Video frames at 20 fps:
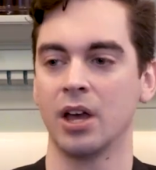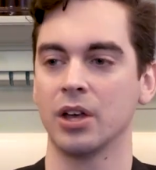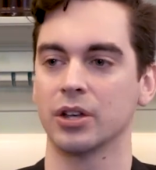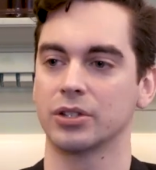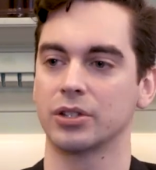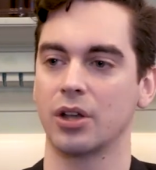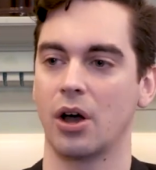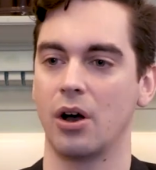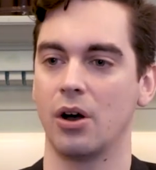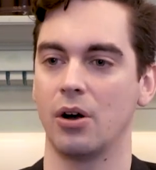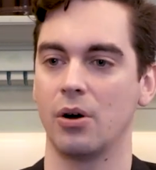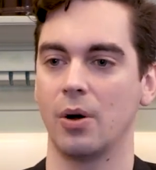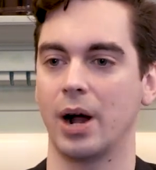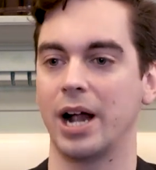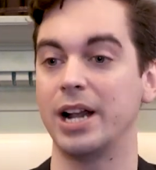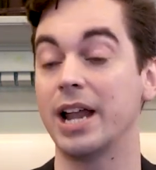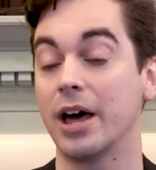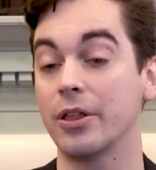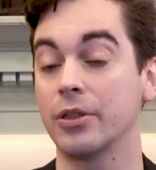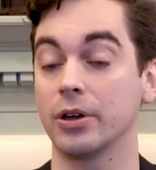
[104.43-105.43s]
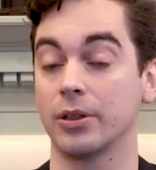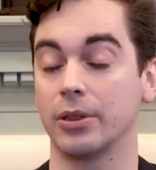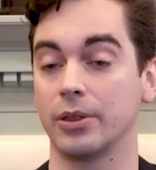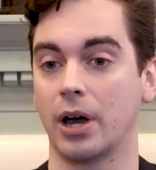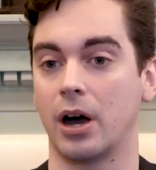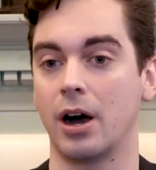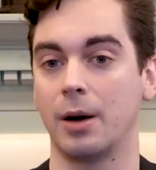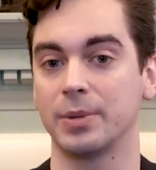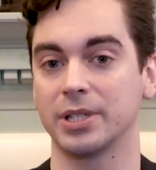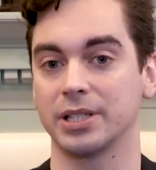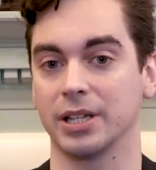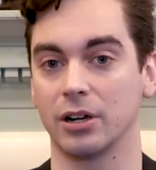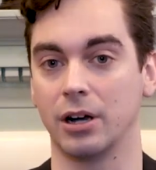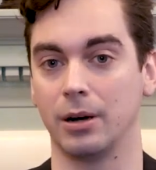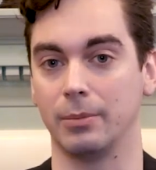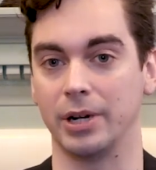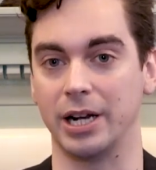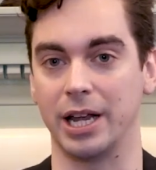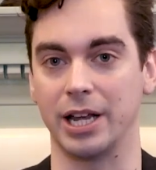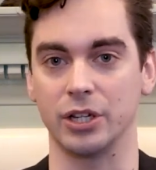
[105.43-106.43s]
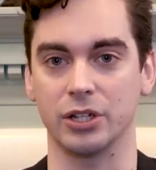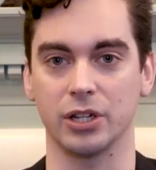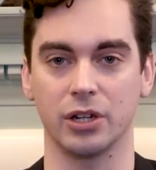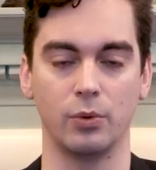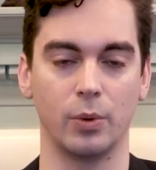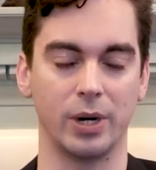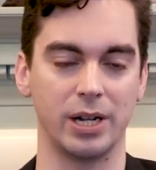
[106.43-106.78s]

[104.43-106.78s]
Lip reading: So the opposite combination,